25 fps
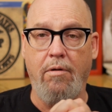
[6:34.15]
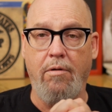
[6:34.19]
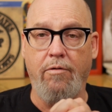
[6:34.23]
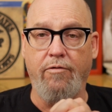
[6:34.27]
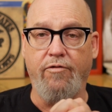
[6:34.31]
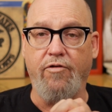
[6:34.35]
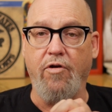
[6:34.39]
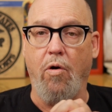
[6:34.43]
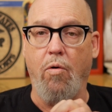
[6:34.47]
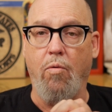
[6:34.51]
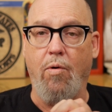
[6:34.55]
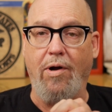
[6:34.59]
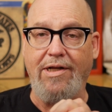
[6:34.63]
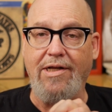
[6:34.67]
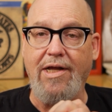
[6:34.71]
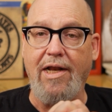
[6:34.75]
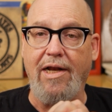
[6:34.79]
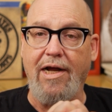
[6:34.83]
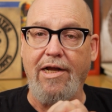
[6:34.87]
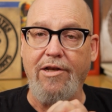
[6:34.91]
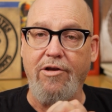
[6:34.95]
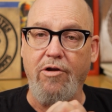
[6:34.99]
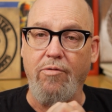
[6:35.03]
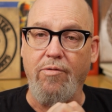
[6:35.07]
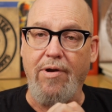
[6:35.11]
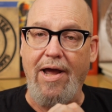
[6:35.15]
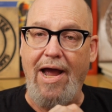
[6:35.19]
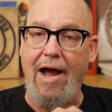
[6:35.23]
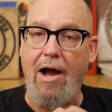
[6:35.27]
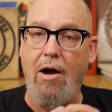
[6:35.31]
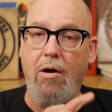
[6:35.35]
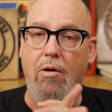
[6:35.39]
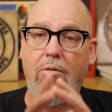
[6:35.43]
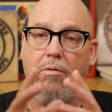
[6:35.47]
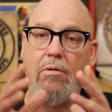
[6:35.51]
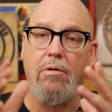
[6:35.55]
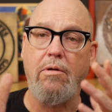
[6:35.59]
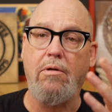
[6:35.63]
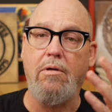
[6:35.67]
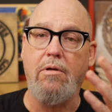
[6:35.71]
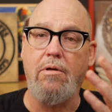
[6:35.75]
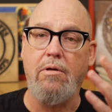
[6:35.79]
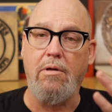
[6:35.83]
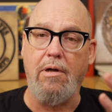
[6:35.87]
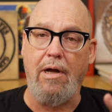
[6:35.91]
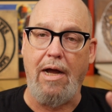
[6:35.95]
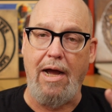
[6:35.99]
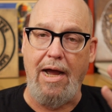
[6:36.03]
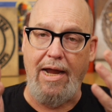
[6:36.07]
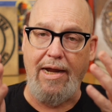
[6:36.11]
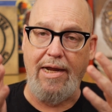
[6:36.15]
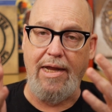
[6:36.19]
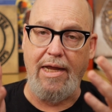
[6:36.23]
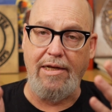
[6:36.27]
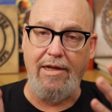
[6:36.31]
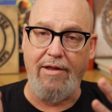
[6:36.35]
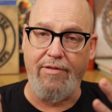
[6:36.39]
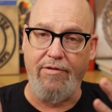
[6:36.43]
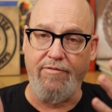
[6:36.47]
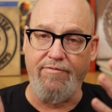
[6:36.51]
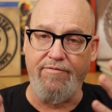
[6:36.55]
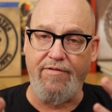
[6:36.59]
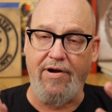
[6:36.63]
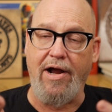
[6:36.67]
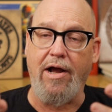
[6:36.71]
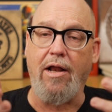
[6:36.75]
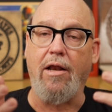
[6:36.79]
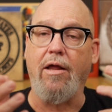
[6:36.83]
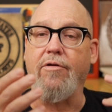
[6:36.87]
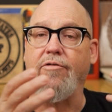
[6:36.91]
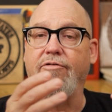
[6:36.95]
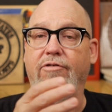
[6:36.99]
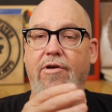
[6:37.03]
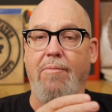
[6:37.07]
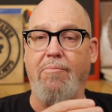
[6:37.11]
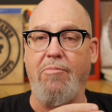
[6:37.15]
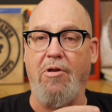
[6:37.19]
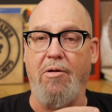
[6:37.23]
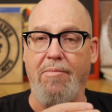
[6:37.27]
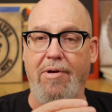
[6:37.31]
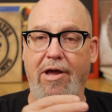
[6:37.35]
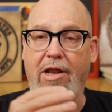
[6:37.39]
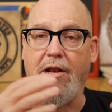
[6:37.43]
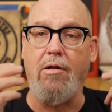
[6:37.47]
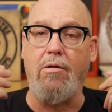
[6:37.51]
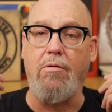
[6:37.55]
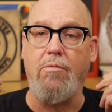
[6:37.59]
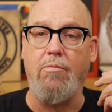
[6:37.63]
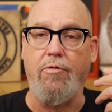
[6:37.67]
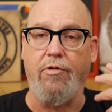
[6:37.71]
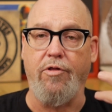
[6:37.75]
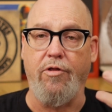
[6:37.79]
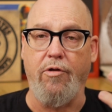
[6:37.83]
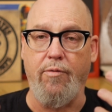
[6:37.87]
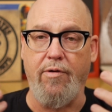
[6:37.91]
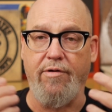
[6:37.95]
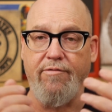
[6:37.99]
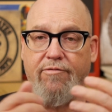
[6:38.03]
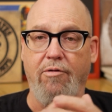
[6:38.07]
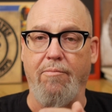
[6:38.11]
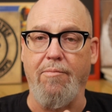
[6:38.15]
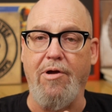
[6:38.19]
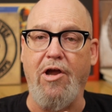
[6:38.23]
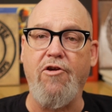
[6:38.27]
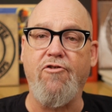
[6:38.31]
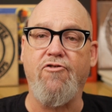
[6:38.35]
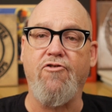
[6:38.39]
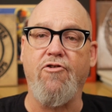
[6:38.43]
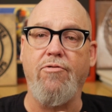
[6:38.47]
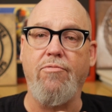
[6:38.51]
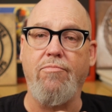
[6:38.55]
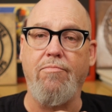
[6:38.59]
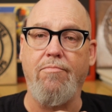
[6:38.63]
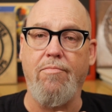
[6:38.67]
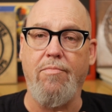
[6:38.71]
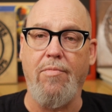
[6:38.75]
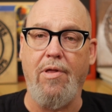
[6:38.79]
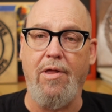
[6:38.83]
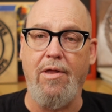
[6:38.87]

So what can I do now? I can either file a supplemental with new information.